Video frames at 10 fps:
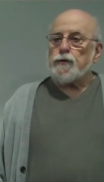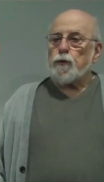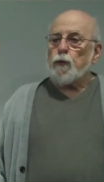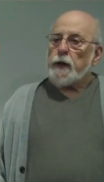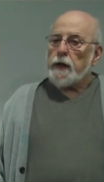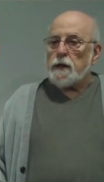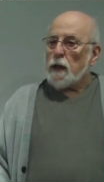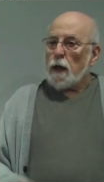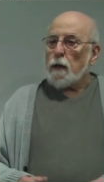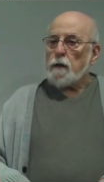is running
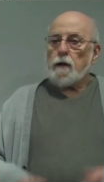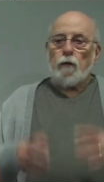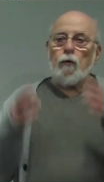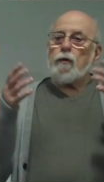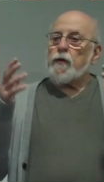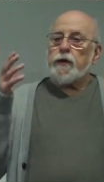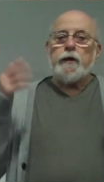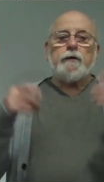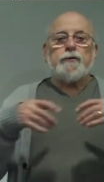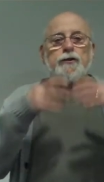down and all the
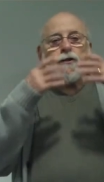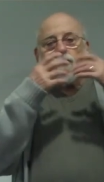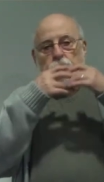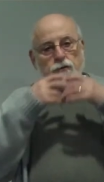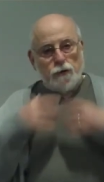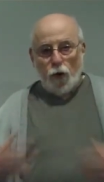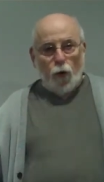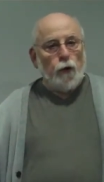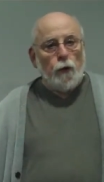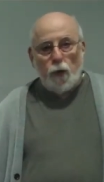energy is just
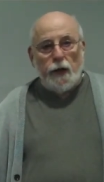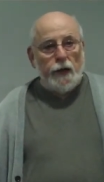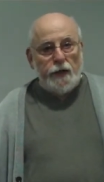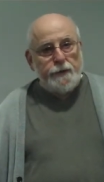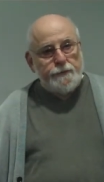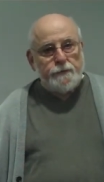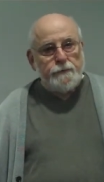going away.